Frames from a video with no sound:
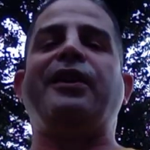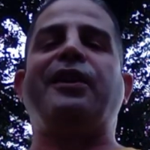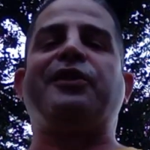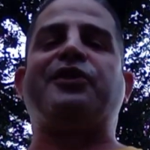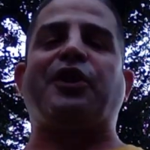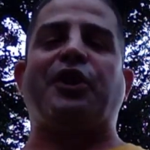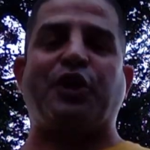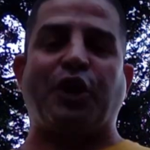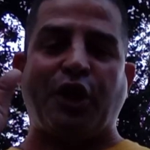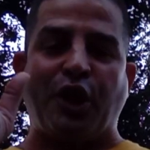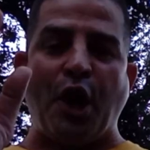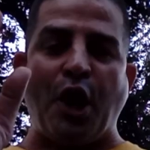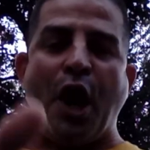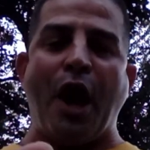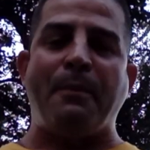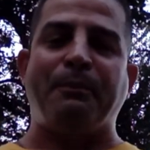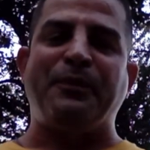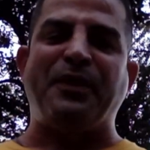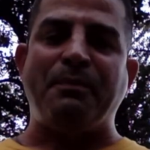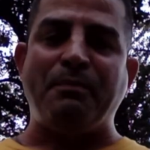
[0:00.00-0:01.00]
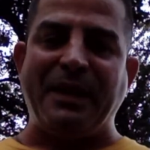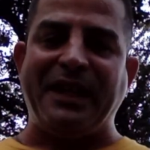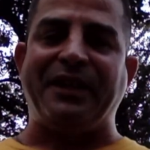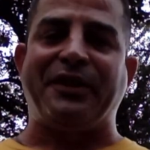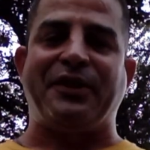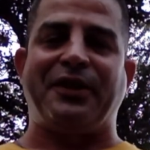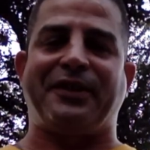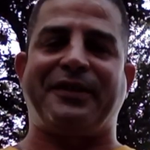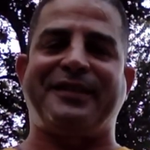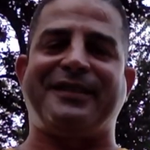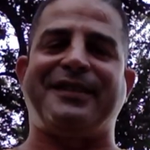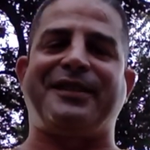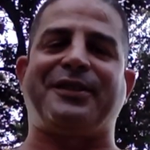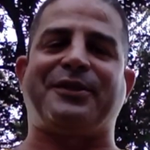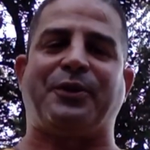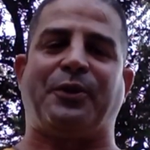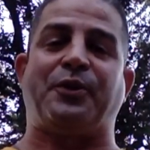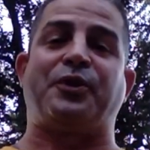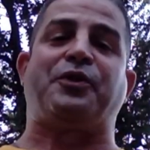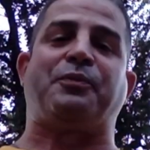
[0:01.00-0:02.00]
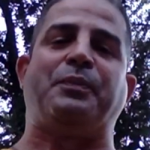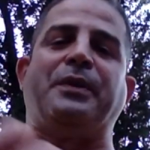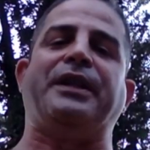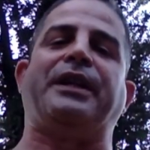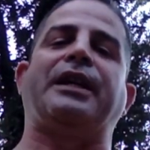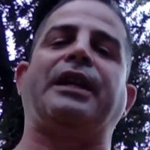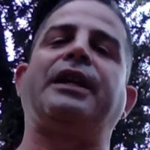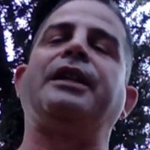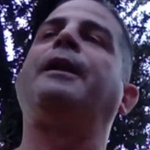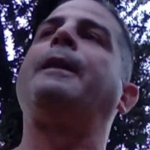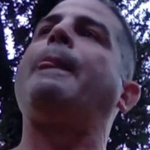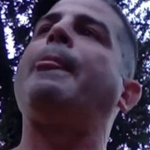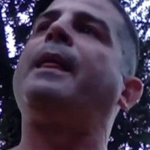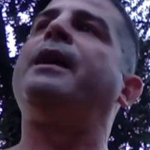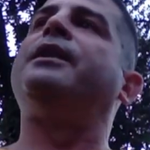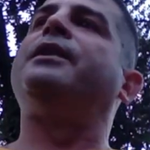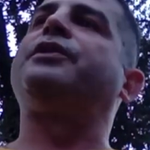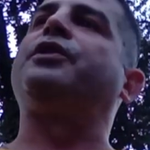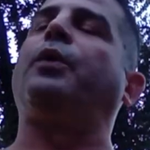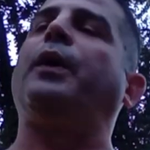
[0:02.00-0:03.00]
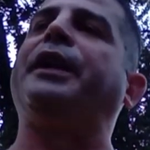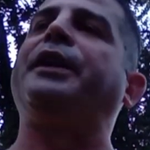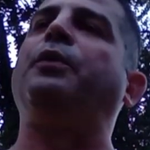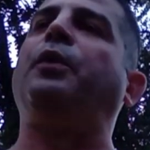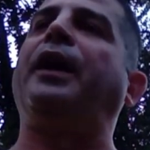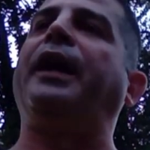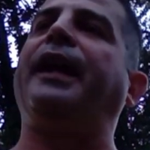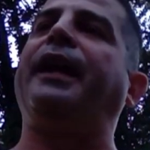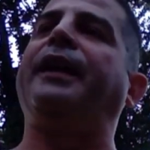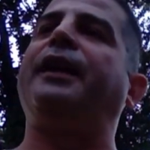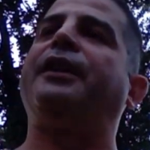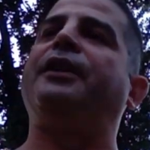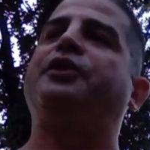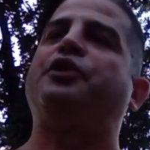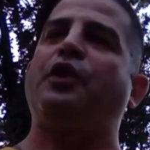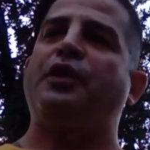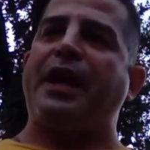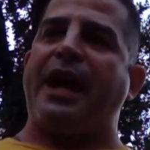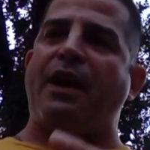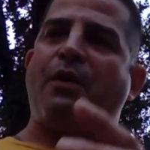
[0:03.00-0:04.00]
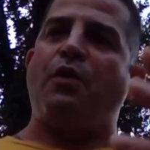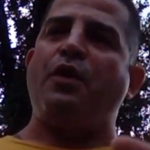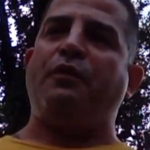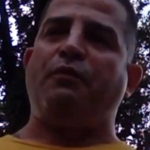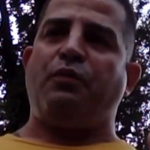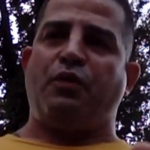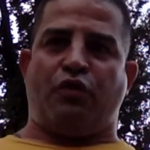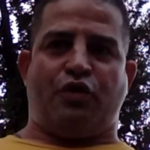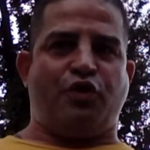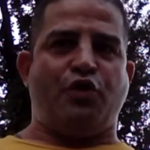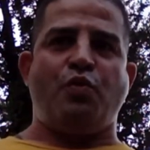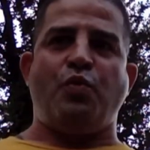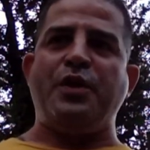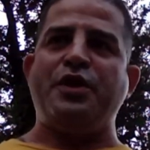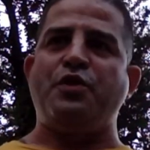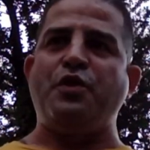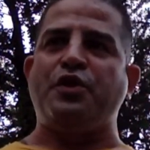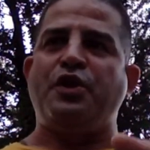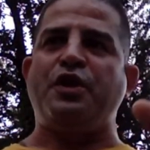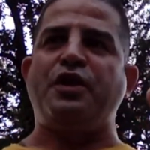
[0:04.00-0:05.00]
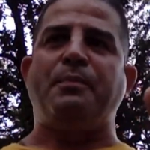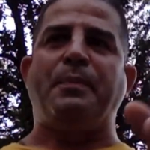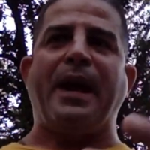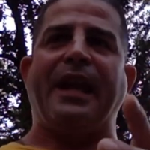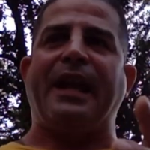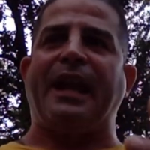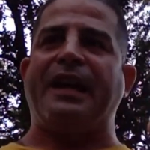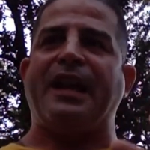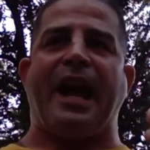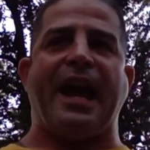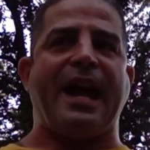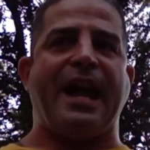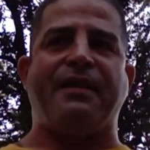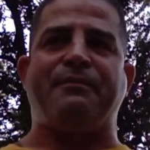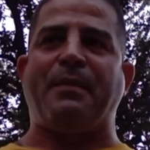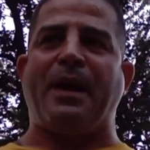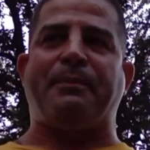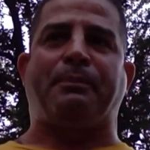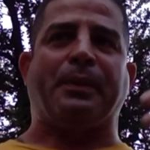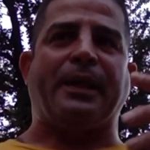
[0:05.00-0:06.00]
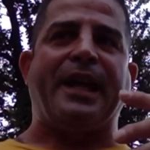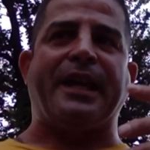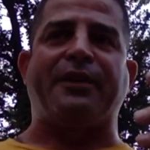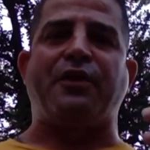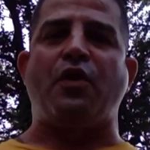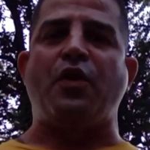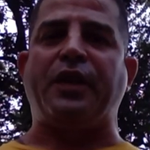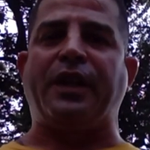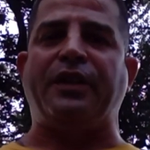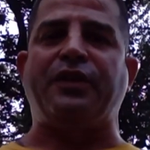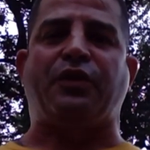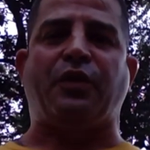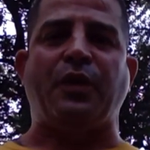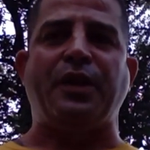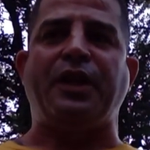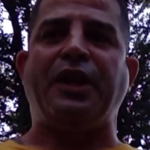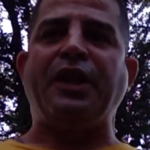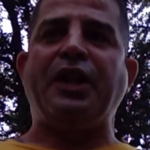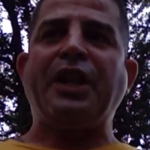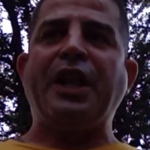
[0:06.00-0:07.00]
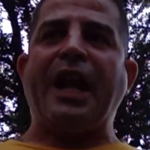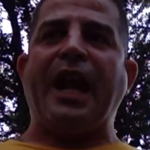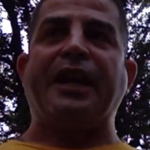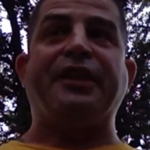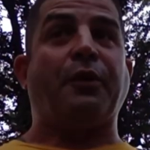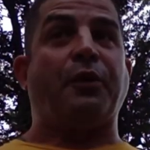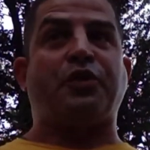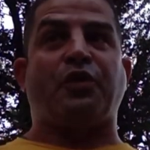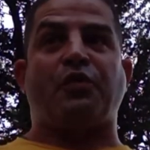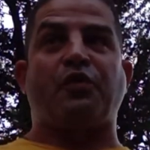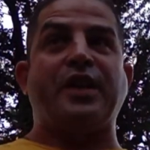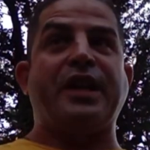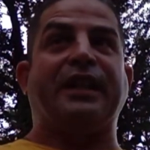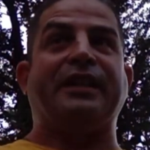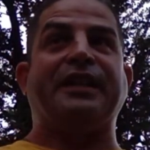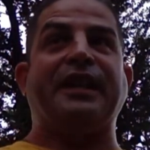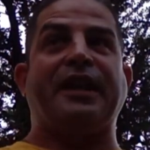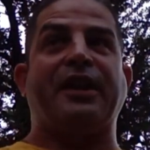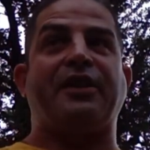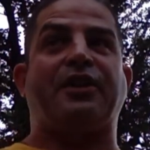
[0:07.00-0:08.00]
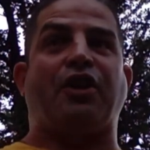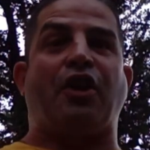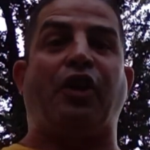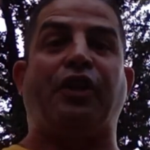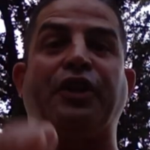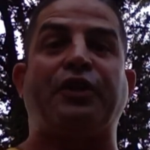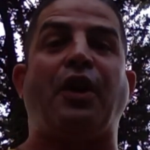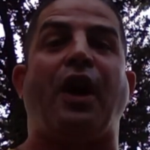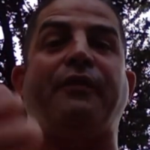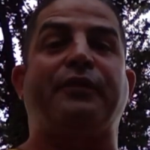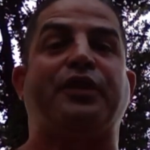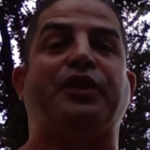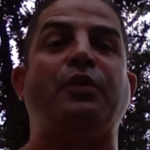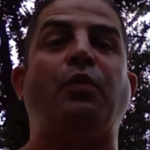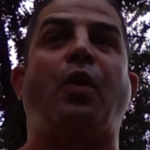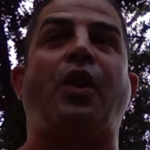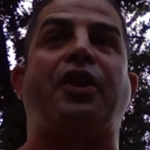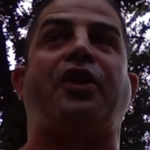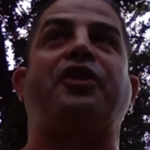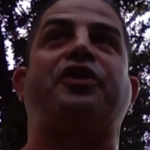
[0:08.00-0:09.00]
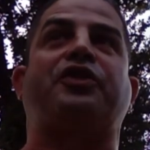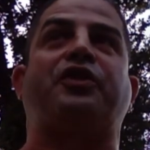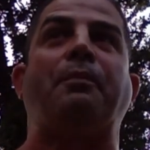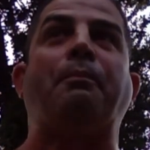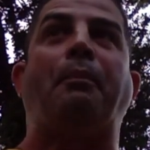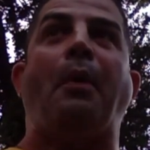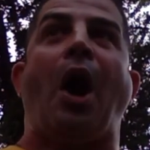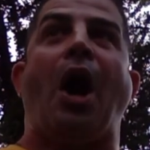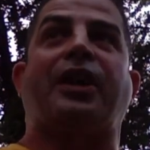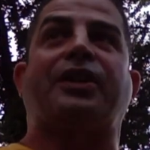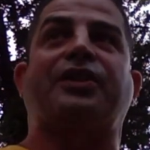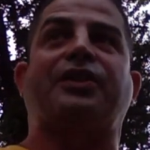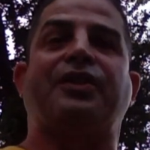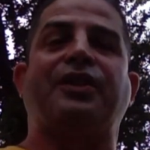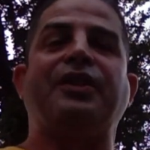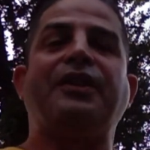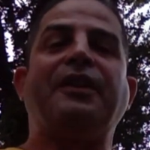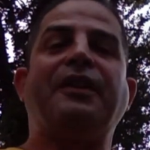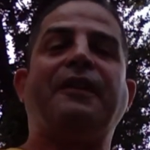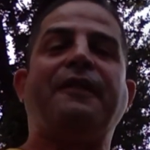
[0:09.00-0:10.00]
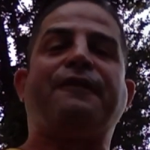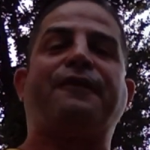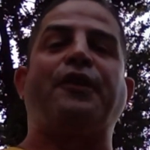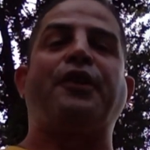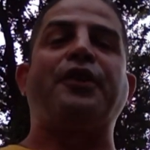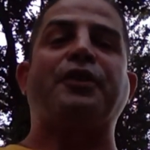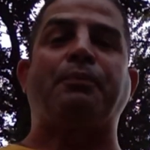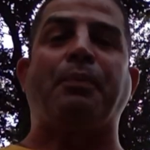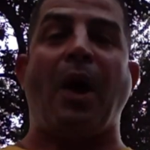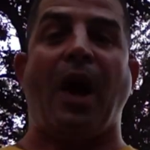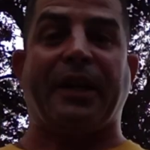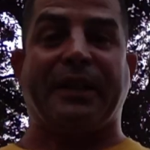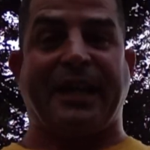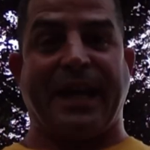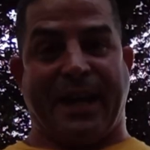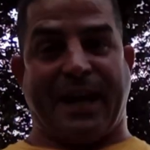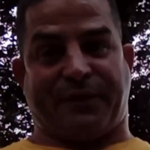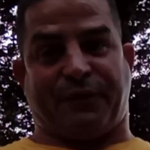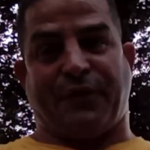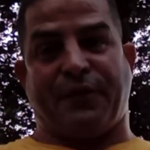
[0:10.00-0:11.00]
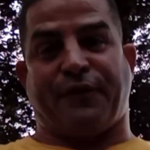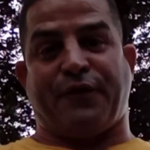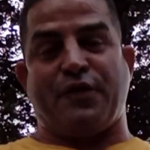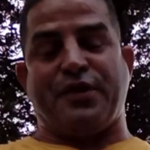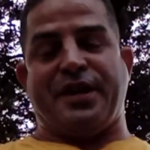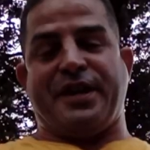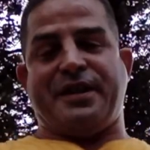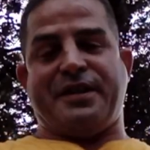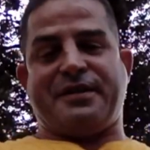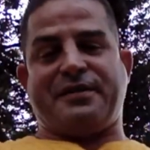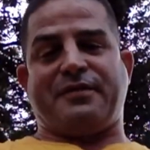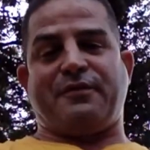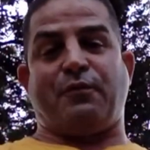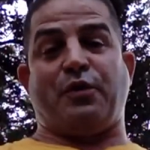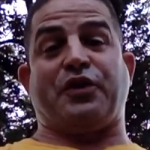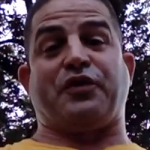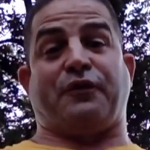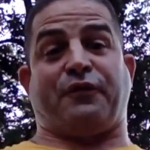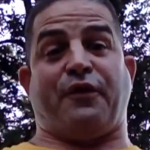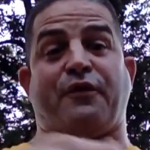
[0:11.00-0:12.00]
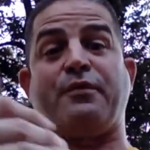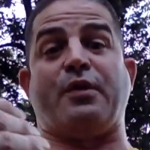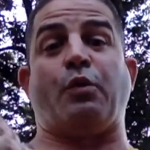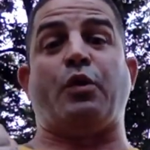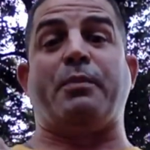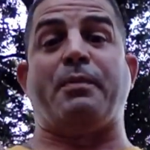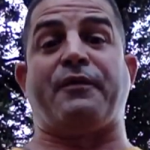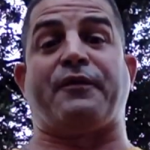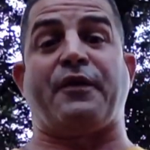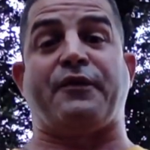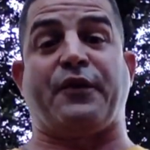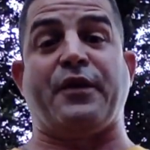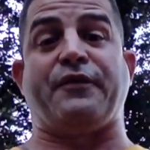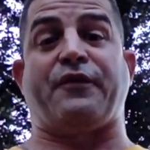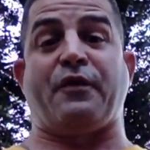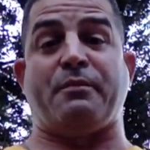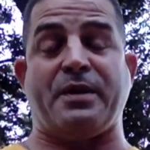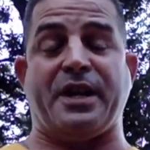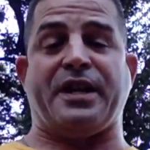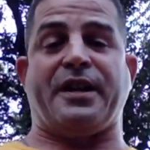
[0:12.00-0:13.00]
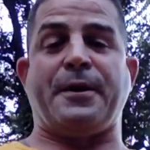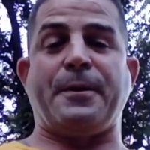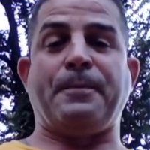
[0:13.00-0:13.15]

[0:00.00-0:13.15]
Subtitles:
such a calm demeanor, so to speak. So anyway, so now we do the debate, and I had my plan going into it, and there was a ring there. Cullen obviously wanted us to box for his podcast for free, which would have been for free for me.